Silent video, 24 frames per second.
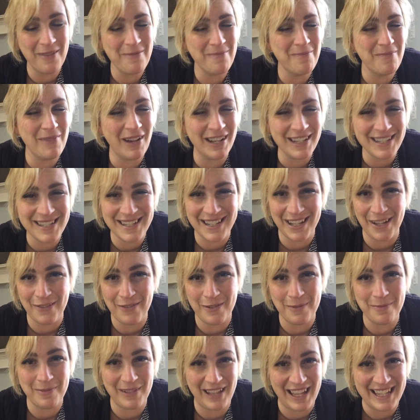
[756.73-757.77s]
Much love
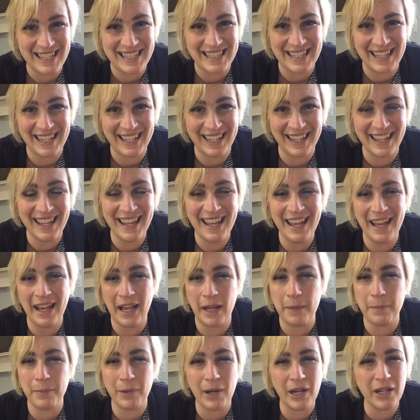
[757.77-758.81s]
and blessing.
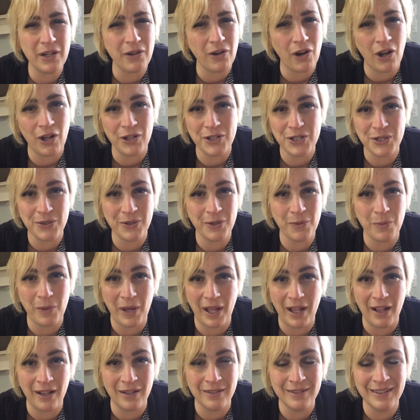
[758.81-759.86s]
I pray you're all doing
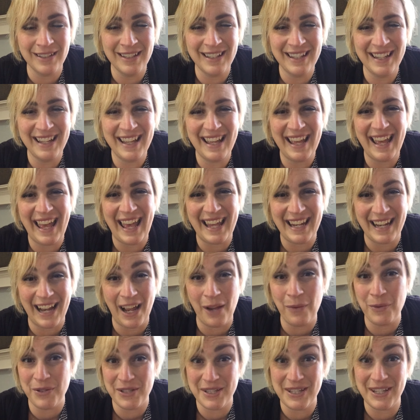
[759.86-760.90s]
well, and
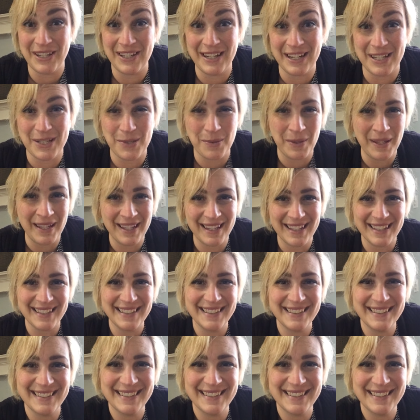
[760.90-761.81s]
I will see you next week.